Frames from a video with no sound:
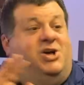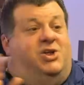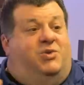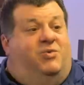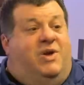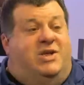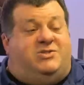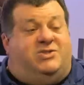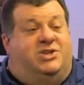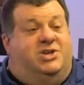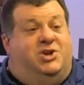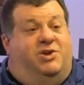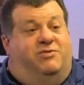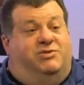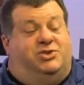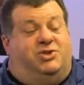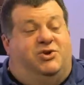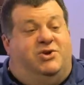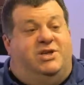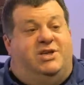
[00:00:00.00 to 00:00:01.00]
gone to wrestling in
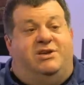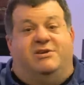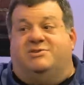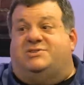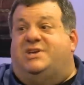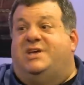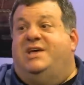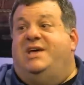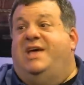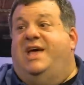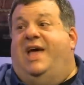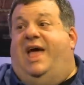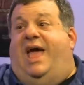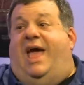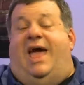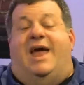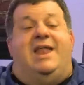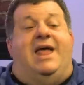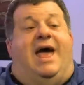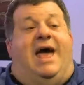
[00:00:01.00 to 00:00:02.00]
over 30 years.
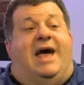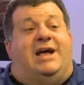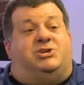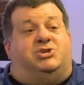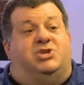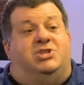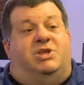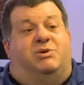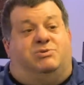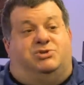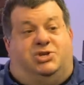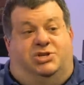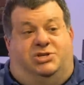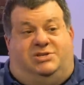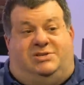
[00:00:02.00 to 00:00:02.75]
And actually, there was a